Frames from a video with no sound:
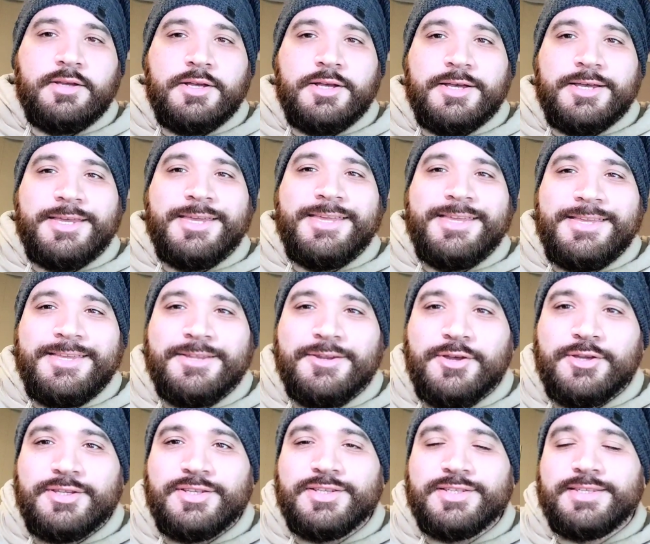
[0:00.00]
Uh, you
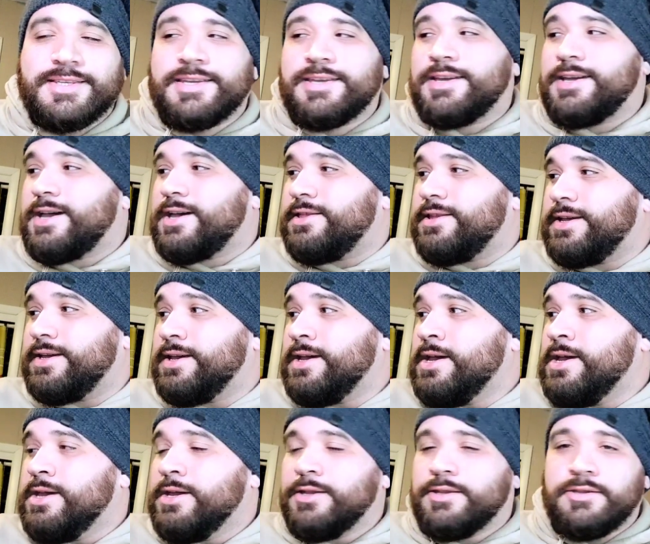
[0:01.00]
know, it's just like I got like
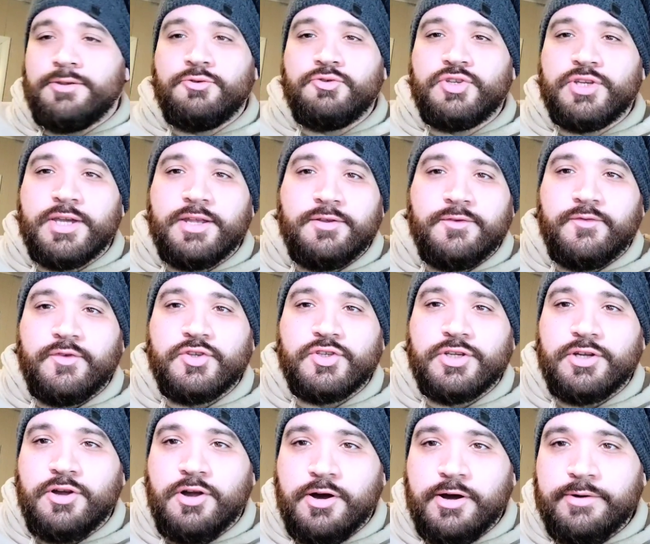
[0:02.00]
new gen
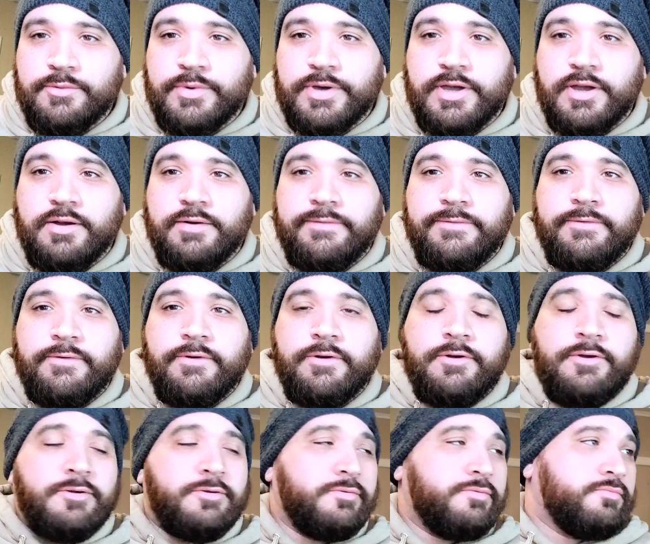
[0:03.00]
efficient hardware
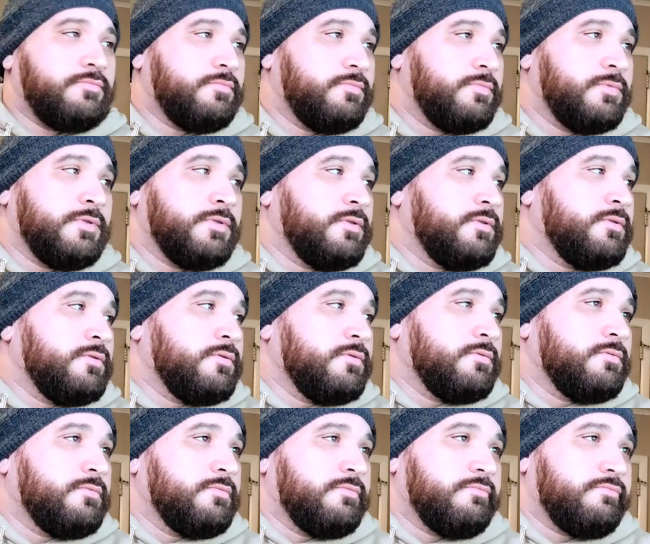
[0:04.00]
for
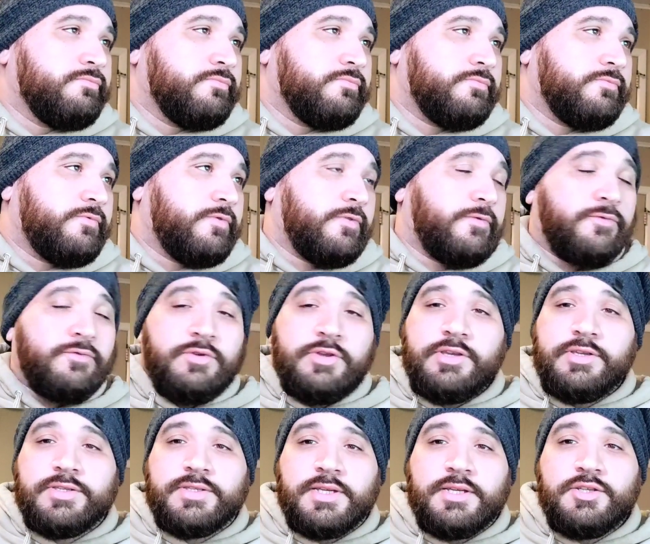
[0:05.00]
for
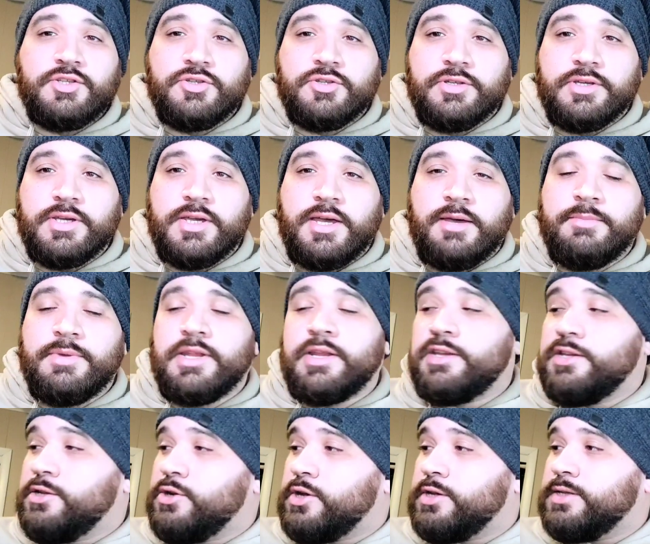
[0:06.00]
free essentially. I mean,
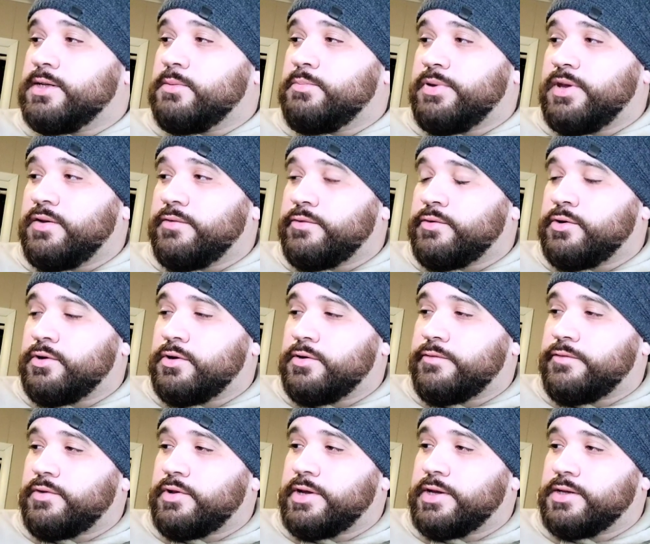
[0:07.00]
I, you know, I did pay for
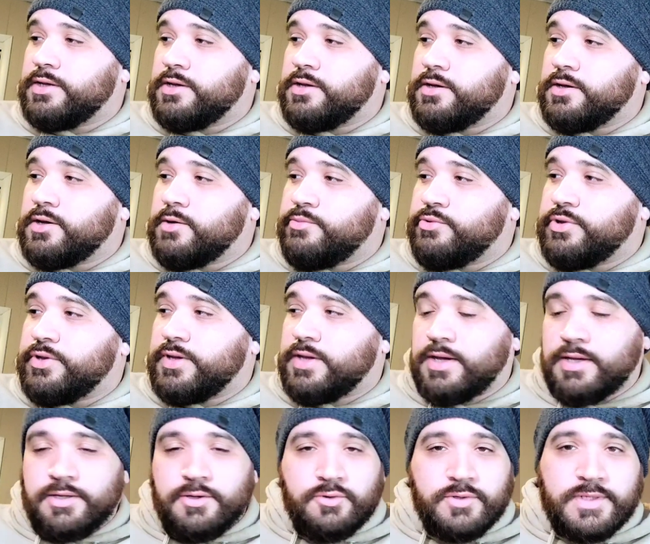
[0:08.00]
for like a couple of the
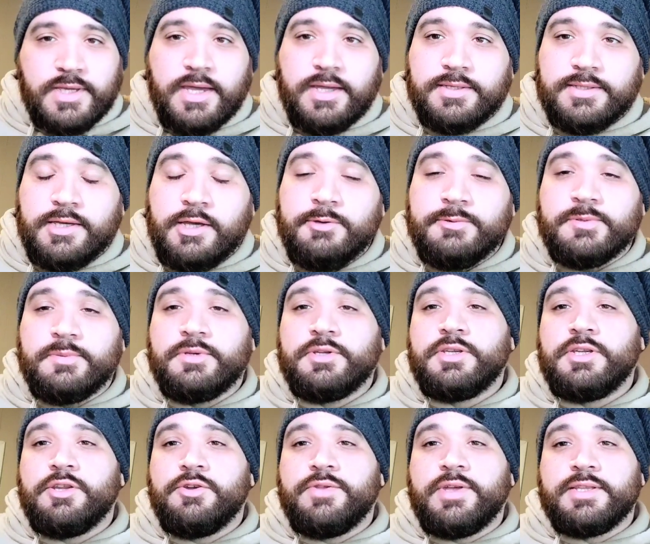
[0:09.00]
GekkoScience hubs,
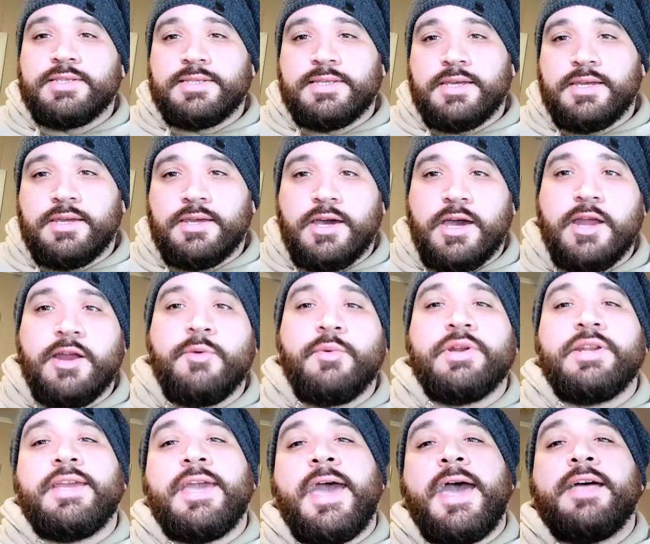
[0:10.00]
but you know, that's like I
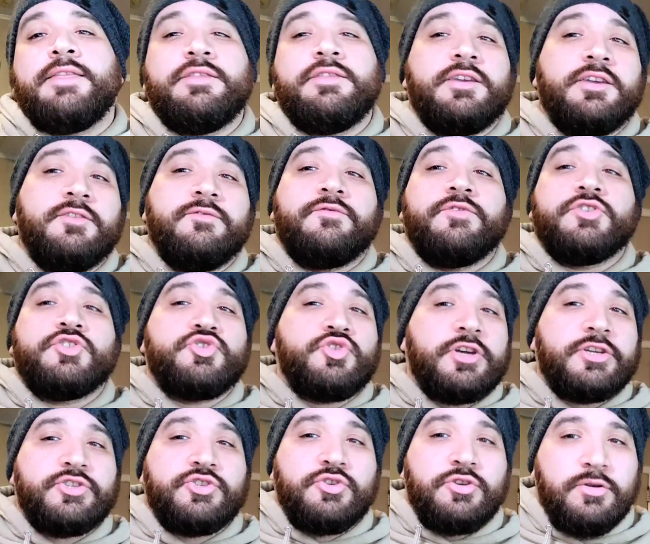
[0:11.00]
already had the
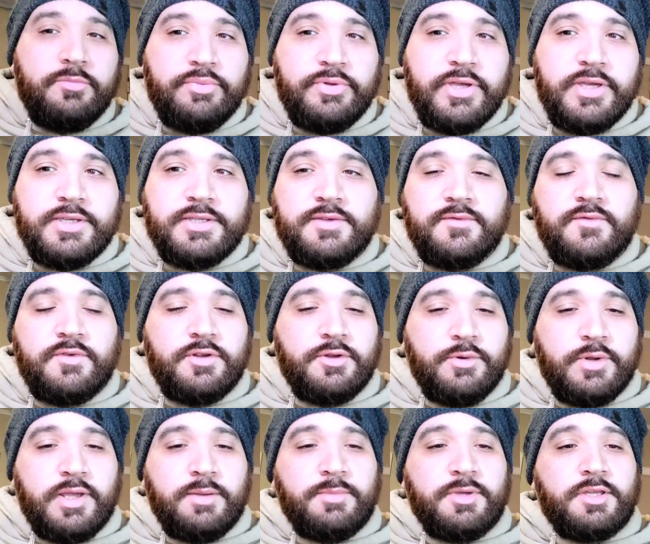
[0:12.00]
infrastructure in place, if you know
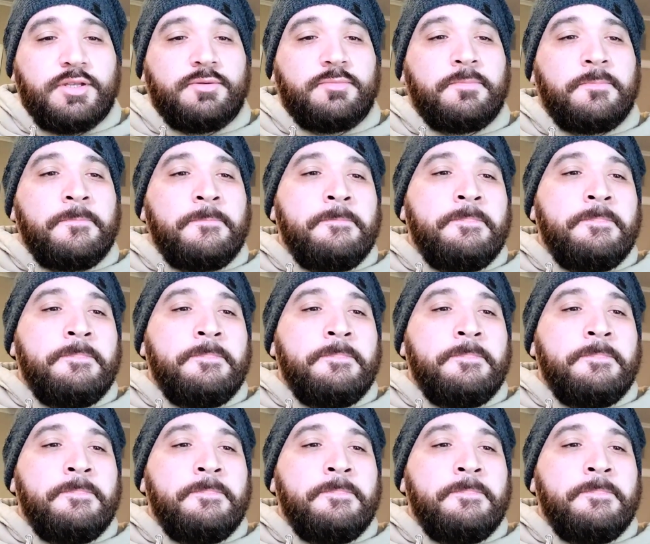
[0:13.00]
what I mean.